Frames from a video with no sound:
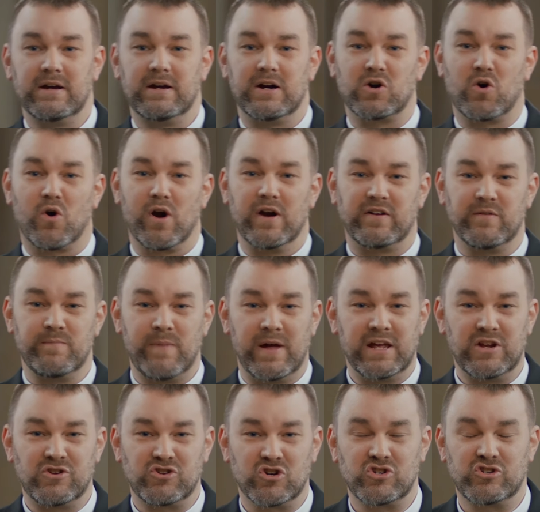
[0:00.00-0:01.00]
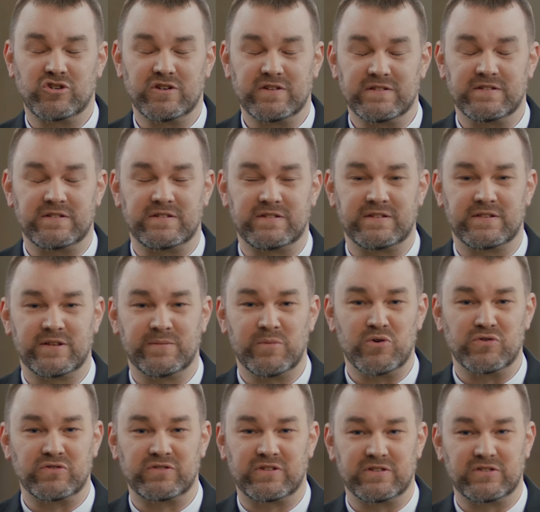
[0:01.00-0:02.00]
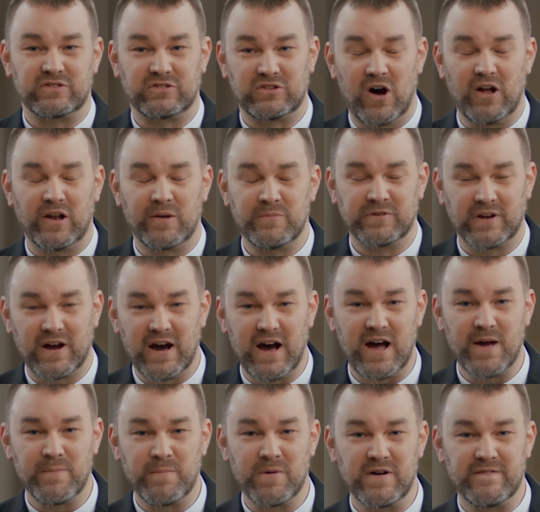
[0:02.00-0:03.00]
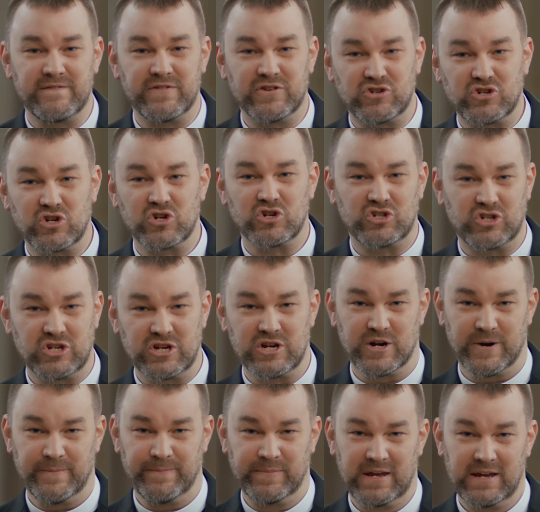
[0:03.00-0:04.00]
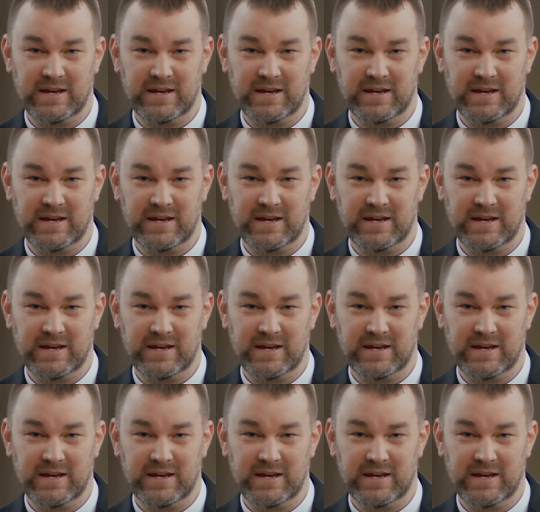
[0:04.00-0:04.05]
according to many churches, the most solemn time of the church year.